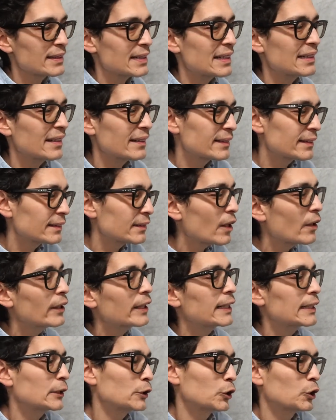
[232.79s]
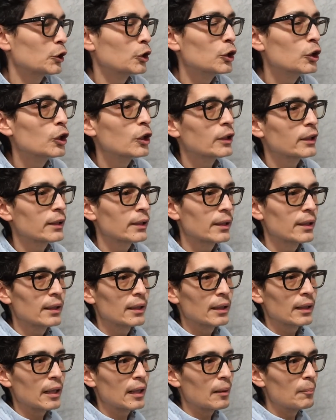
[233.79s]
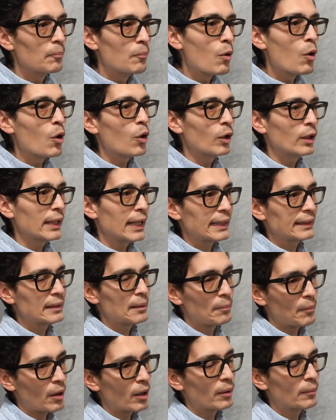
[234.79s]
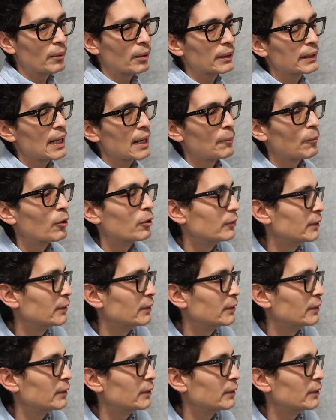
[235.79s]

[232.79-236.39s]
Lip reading: and they're starting to look more like the marble, yeah, more